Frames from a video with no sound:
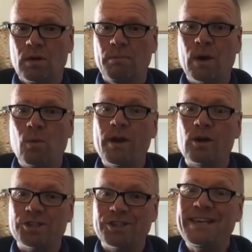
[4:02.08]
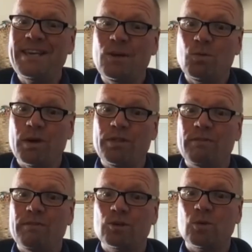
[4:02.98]
but we are syncing with the
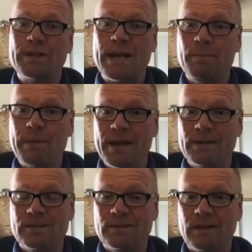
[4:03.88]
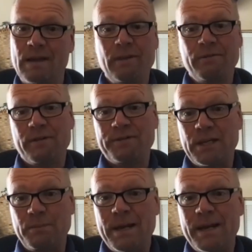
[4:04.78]
visual database every
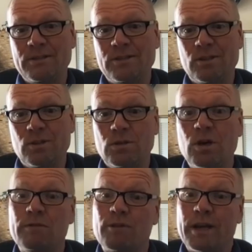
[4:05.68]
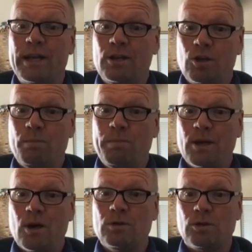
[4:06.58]
15 minutes to look for any new
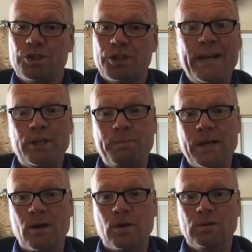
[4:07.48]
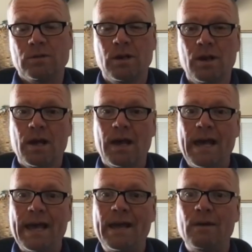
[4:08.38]
POs or change POs.
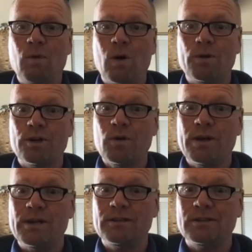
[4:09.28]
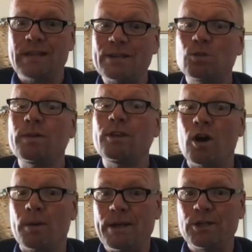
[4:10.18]
And what we're doing is, is that's when the
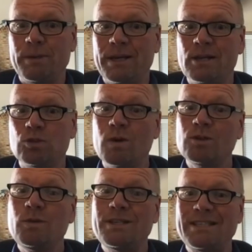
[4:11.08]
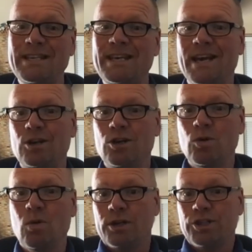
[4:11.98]
automation begins. Once we see a
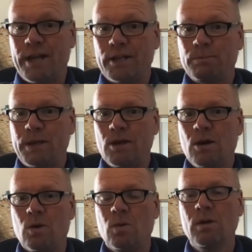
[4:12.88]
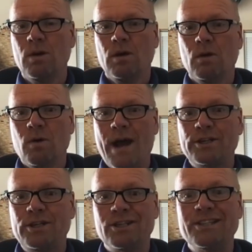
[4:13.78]
new or a change PO, we're
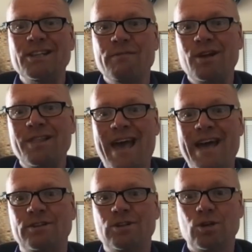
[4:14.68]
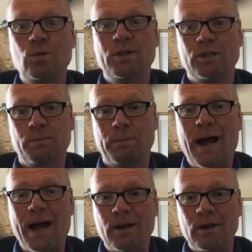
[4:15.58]
actually delivering that to the
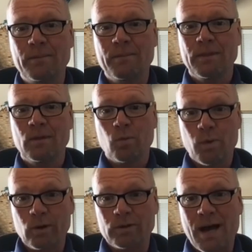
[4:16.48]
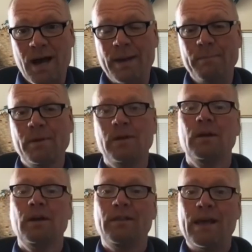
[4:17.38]
supplier real time
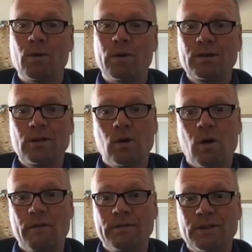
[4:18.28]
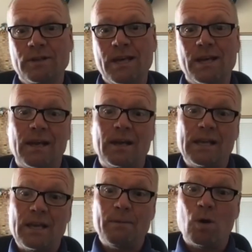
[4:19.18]
they would you know obviously get
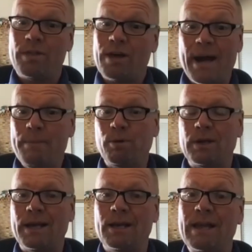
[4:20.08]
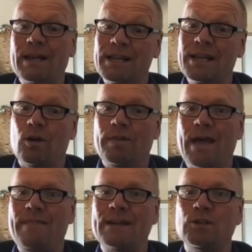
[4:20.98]
an email with a hyperlink and they click on
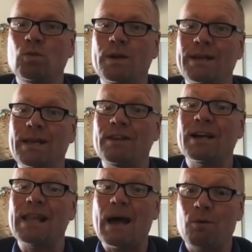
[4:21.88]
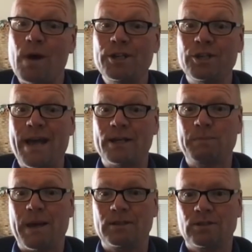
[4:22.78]
that and that's when again the collaboration
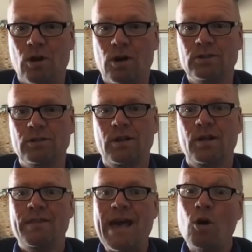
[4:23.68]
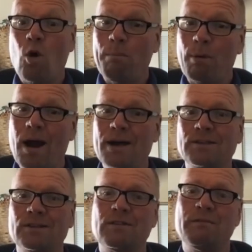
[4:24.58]
aspect starts that whole
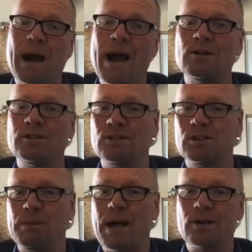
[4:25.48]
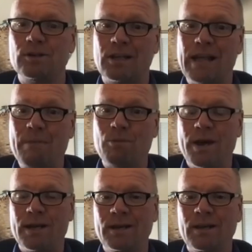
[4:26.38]
process of buyers and suppliers
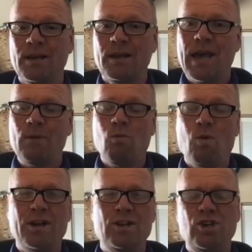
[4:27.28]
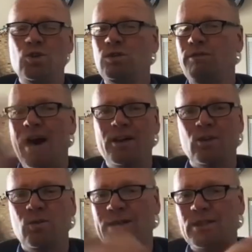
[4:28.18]
collaborating and one huge
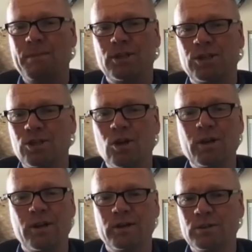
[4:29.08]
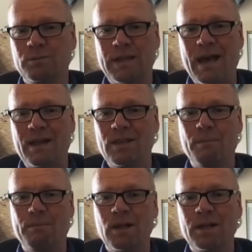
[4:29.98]
value as i mentioned earlier is that the
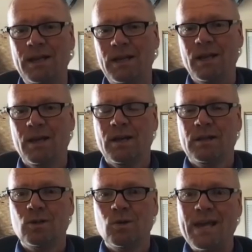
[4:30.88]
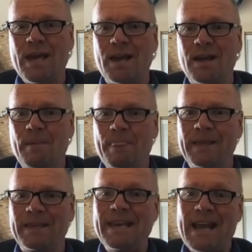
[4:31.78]
ability to again
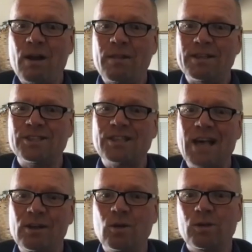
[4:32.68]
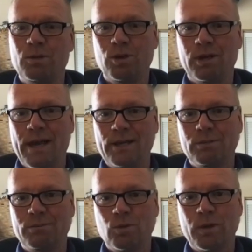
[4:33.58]
get out of the siloed
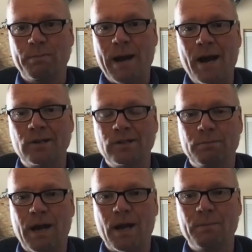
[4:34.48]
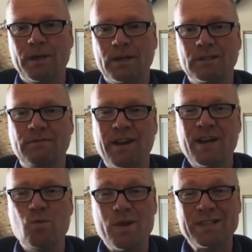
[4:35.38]
communication between a buyer and supplier because it's
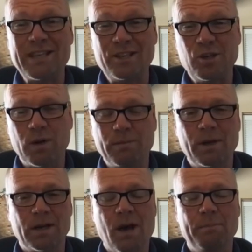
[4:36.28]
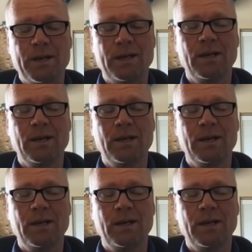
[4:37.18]
very risky to a, a company